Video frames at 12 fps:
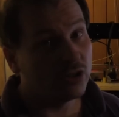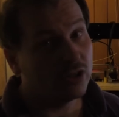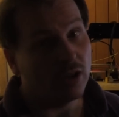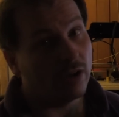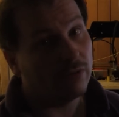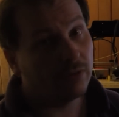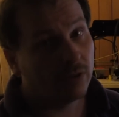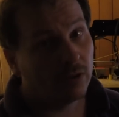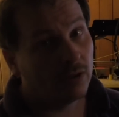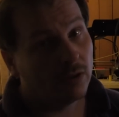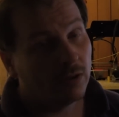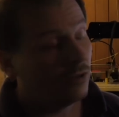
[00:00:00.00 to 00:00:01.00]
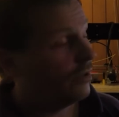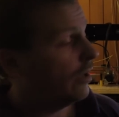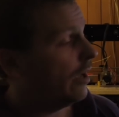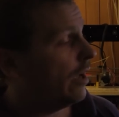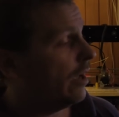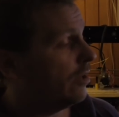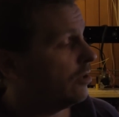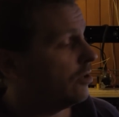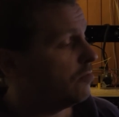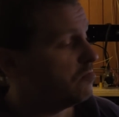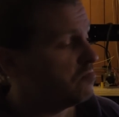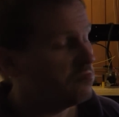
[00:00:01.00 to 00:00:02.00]
stuff. And
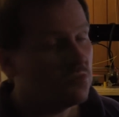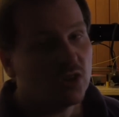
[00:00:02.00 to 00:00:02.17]
um,